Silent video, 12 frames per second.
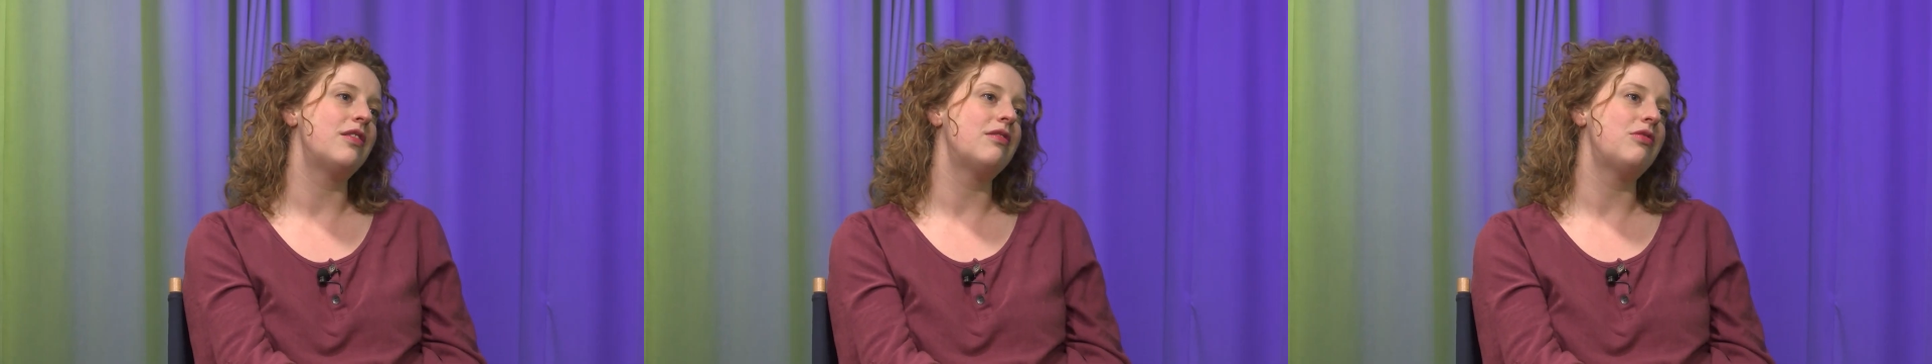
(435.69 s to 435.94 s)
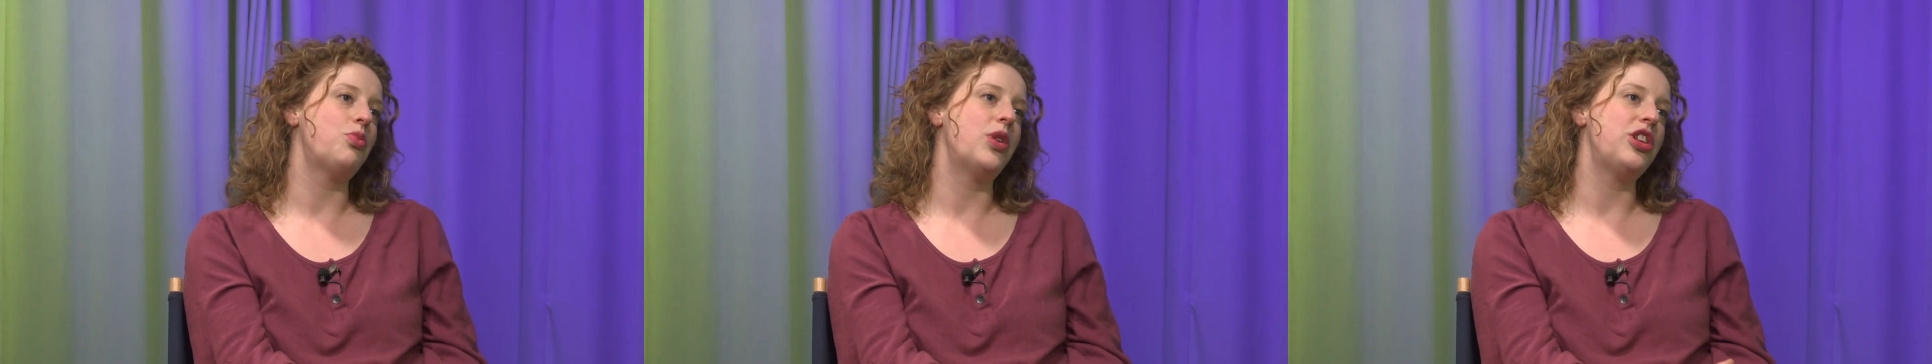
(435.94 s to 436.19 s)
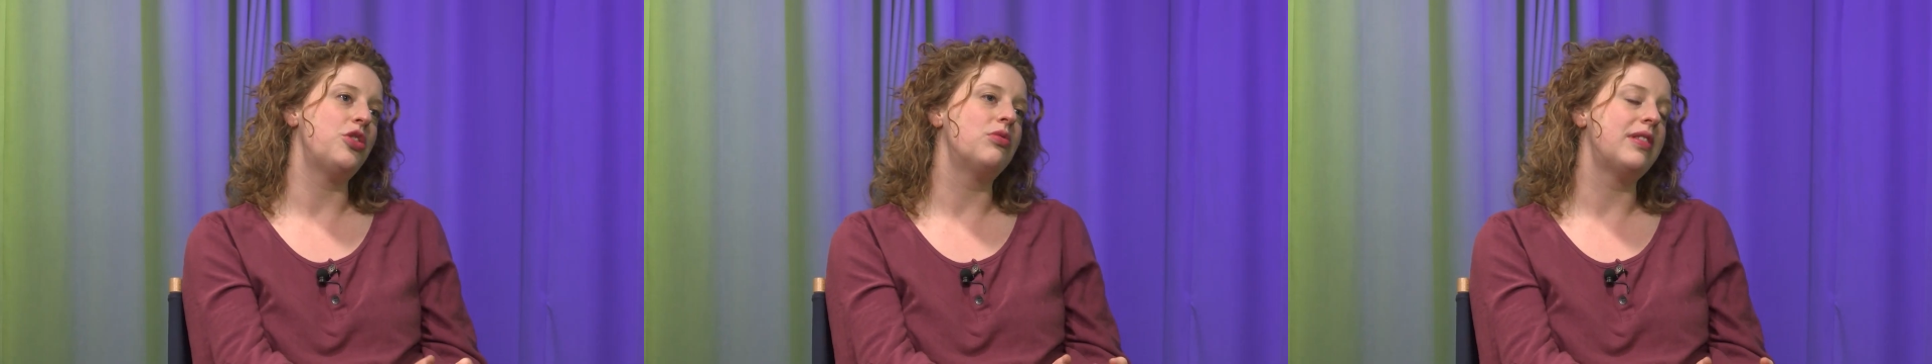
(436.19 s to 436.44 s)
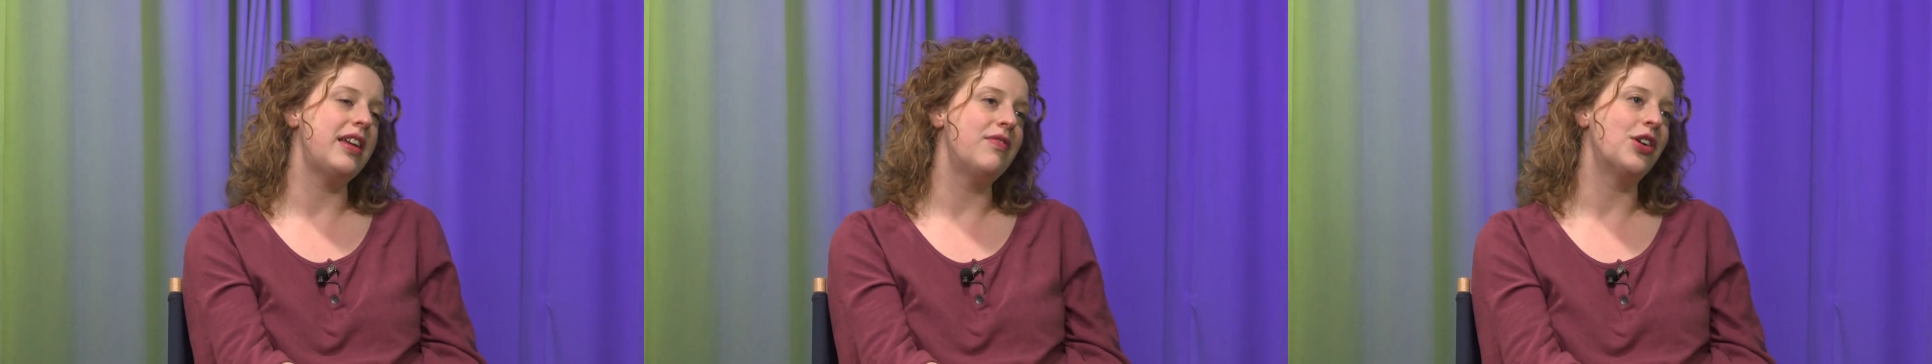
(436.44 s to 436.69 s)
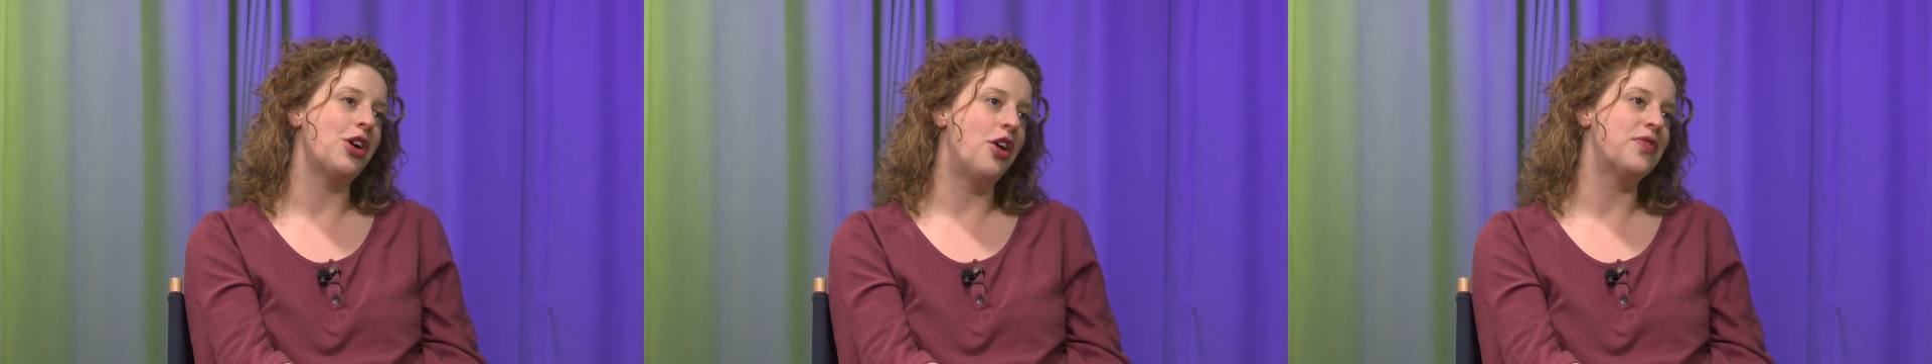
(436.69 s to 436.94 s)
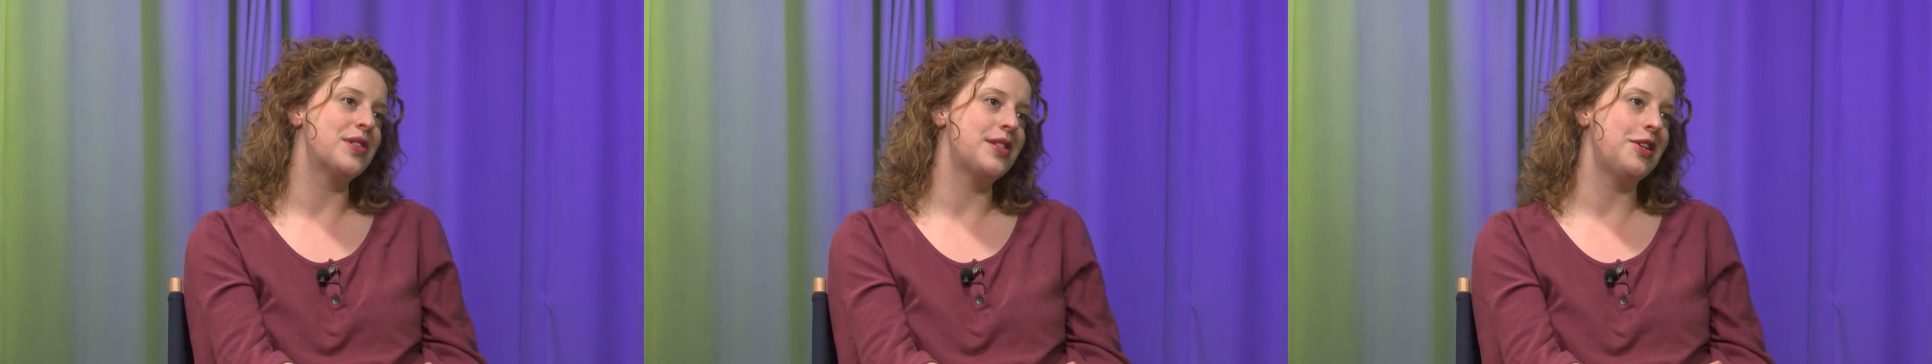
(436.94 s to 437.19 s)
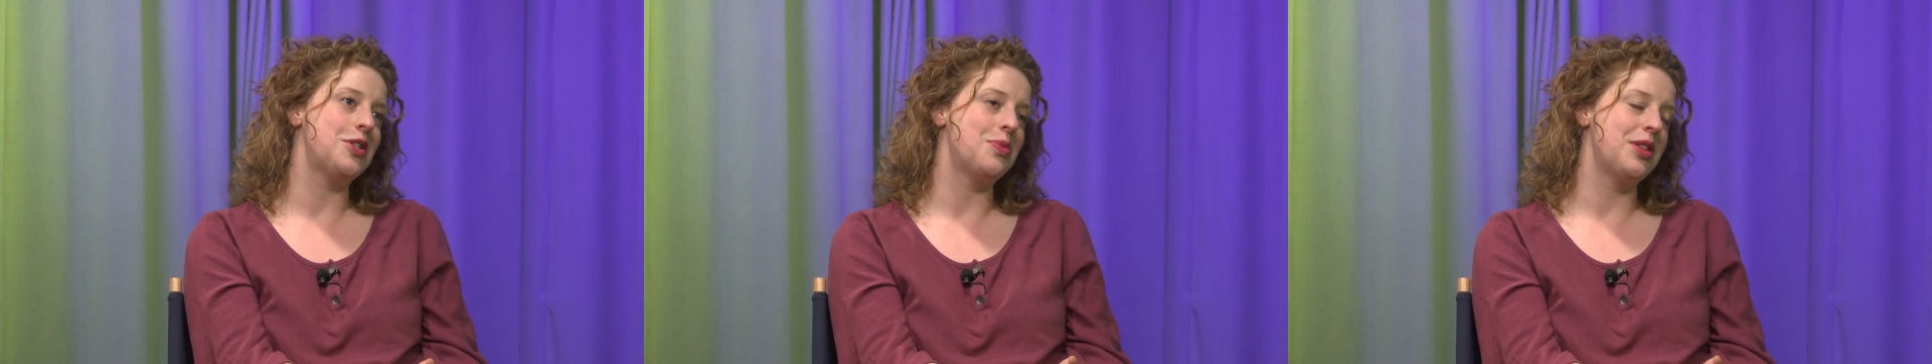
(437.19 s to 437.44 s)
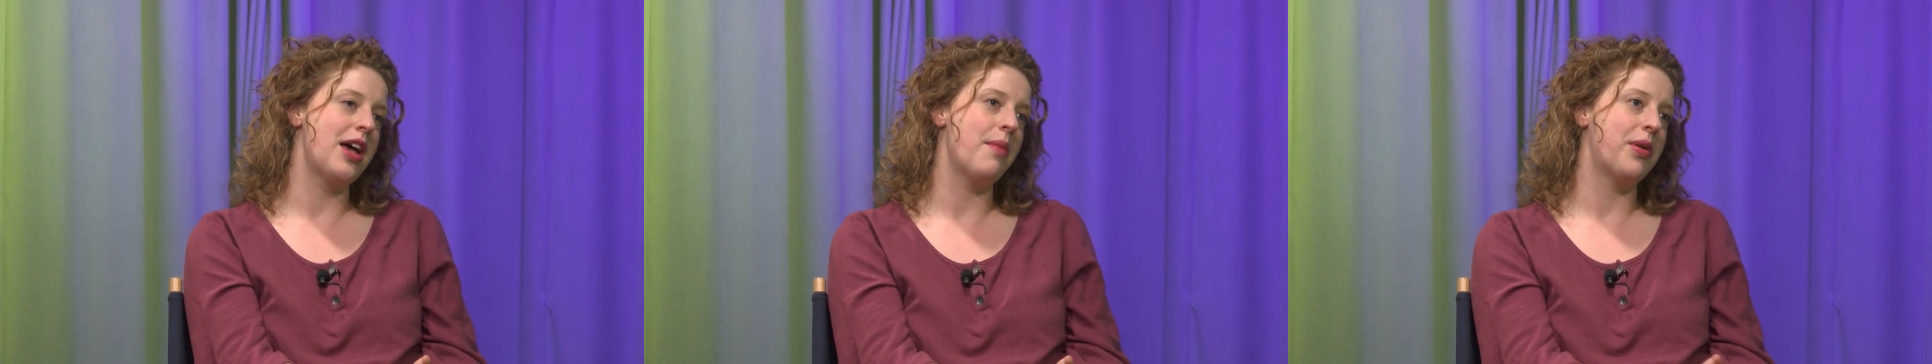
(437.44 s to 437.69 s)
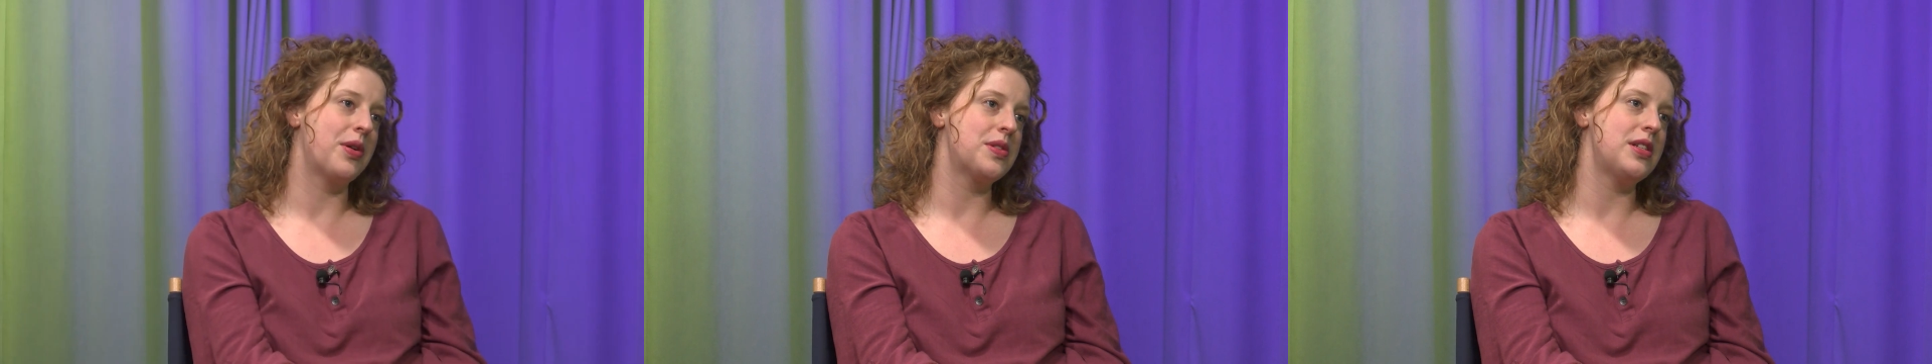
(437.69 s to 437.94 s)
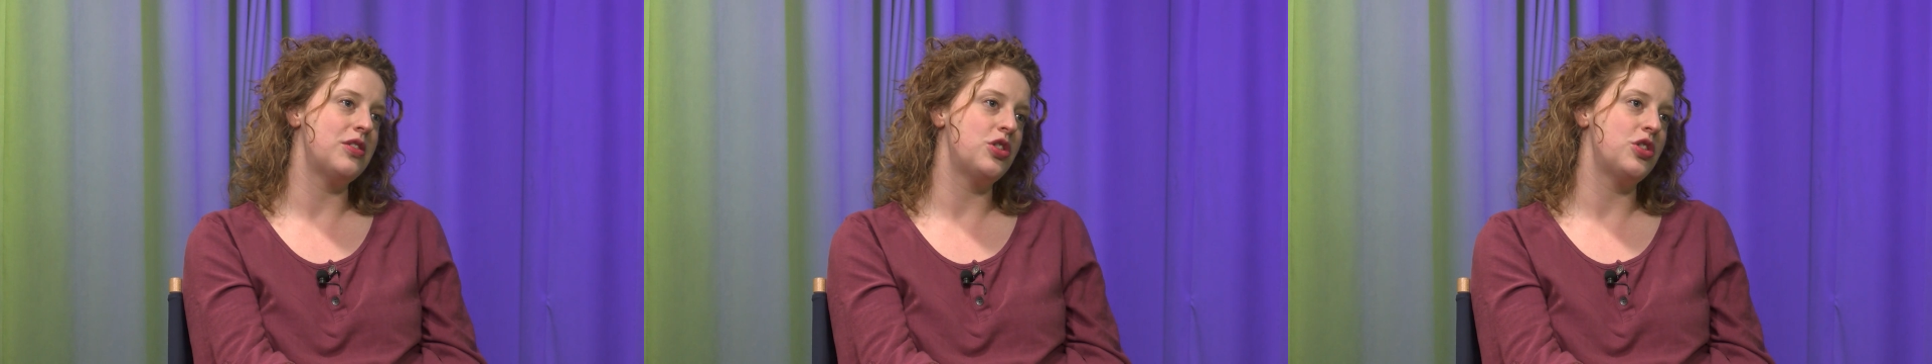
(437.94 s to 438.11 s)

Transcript: when you leave a conversation with that person,